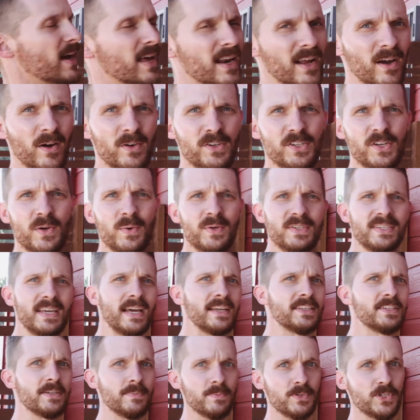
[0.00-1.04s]
gotta go do is
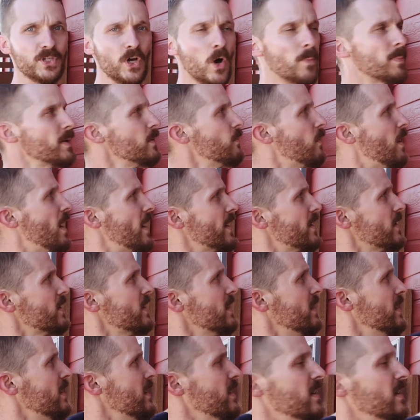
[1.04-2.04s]
get some soapy water